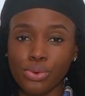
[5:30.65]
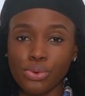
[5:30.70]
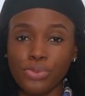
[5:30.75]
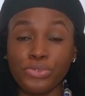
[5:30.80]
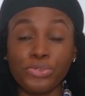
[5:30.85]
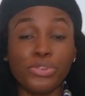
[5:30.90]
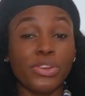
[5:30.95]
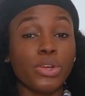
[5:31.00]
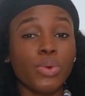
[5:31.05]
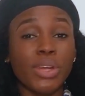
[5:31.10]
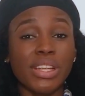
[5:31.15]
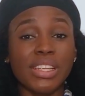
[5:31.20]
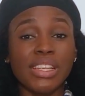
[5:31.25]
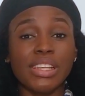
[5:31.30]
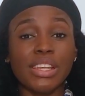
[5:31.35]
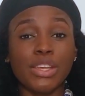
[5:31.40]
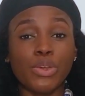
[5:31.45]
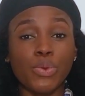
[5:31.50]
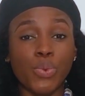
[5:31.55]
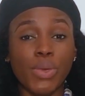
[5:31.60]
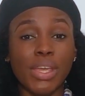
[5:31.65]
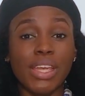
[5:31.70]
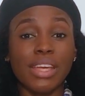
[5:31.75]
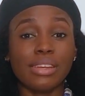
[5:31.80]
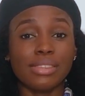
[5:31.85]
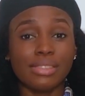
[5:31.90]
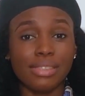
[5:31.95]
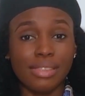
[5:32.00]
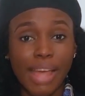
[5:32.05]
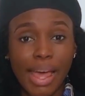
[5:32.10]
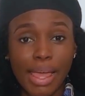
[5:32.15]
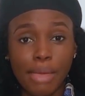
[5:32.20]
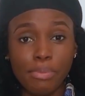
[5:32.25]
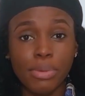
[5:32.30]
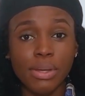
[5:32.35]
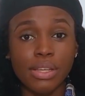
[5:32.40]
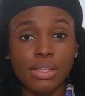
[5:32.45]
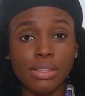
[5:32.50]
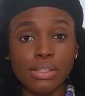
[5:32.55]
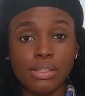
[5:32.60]
frequently wear
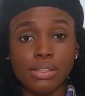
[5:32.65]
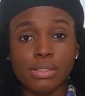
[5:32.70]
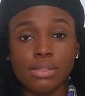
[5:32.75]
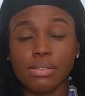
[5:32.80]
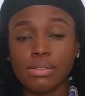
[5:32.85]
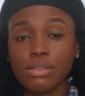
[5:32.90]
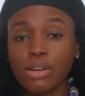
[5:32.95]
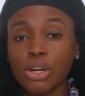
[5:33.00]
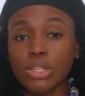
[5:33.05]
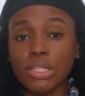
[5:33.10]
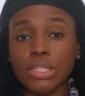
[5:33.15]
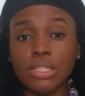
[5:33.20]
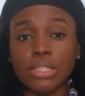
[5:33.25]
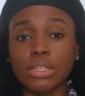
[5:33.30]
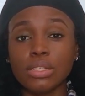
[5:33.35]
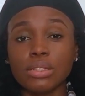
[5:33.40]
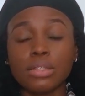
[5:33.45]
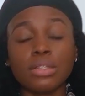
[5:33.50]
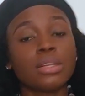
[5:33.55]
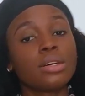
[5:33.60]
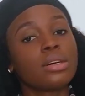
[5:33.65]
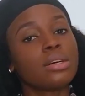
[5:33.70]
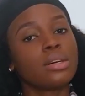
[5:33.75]
diapers until